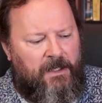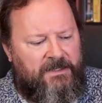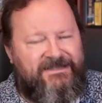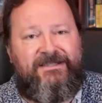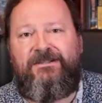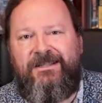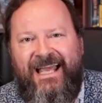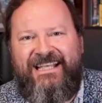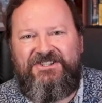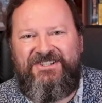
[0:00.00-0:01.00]

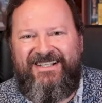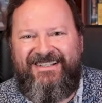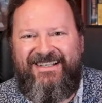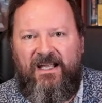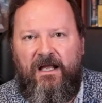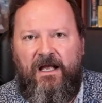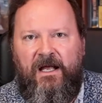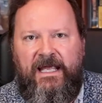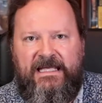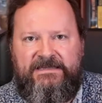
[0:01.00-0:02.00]
circulation
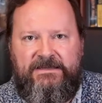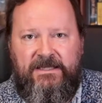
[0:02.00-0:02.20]
is